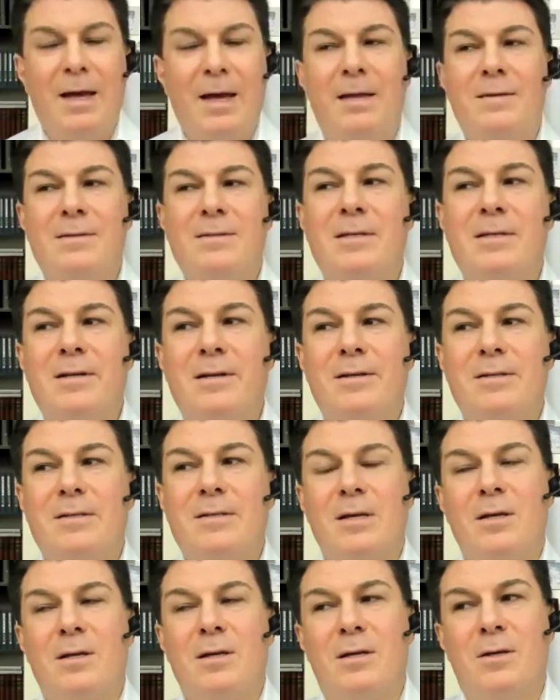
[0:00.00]
And there is,
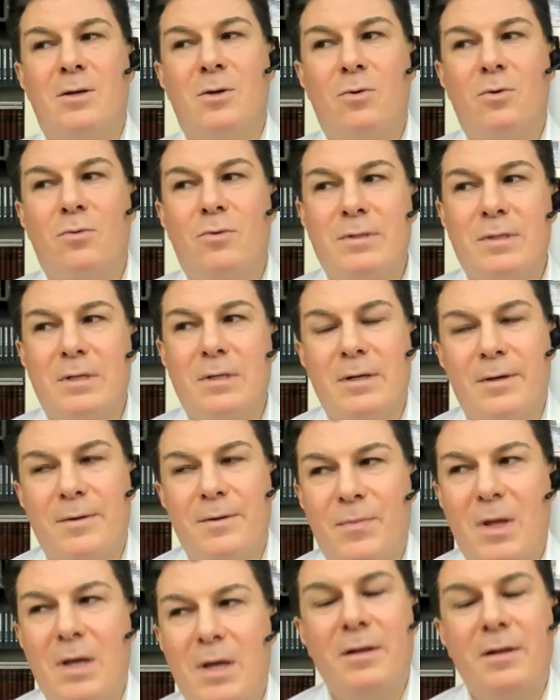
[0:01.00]

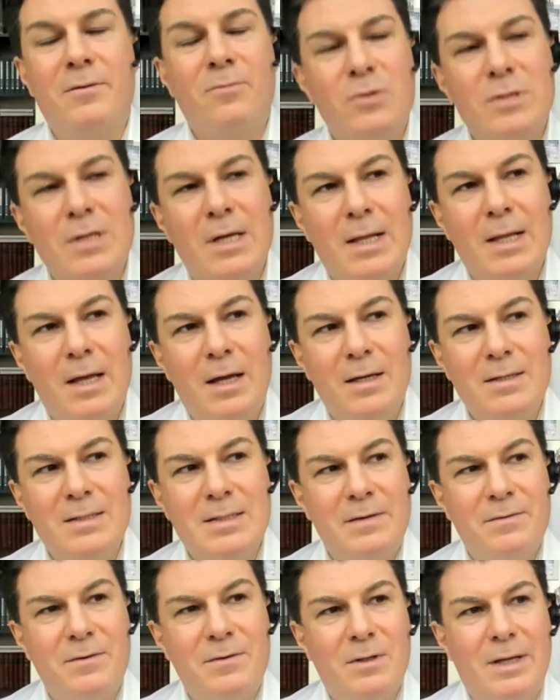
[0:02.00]
it was
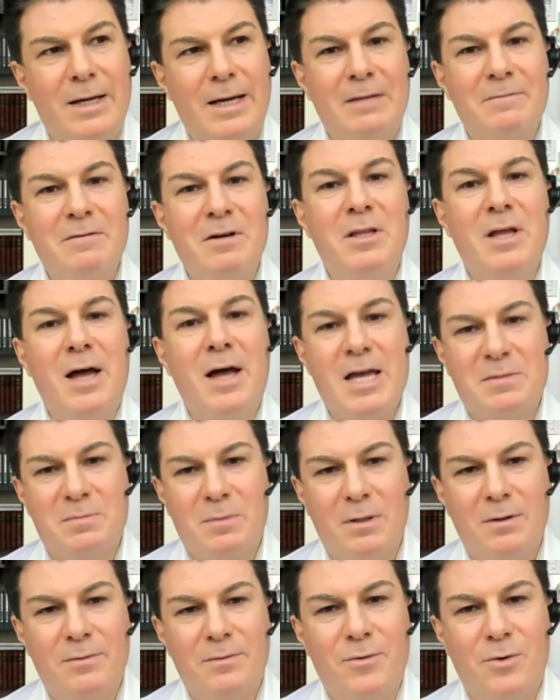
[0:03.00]
several
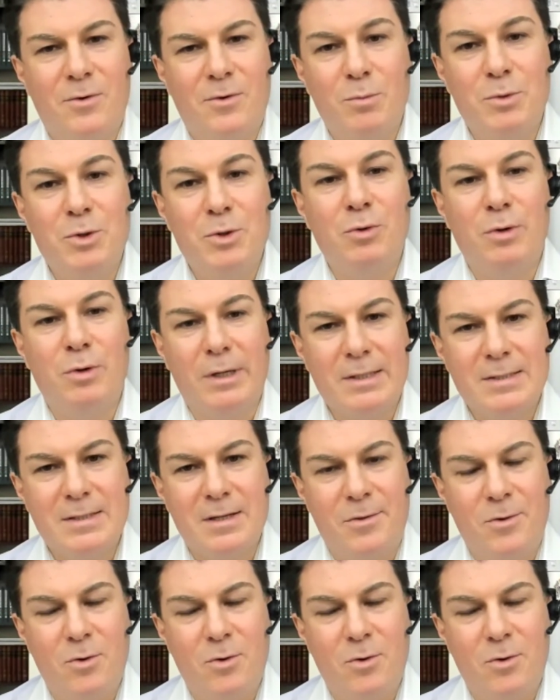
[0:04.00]
advertisement from Durex.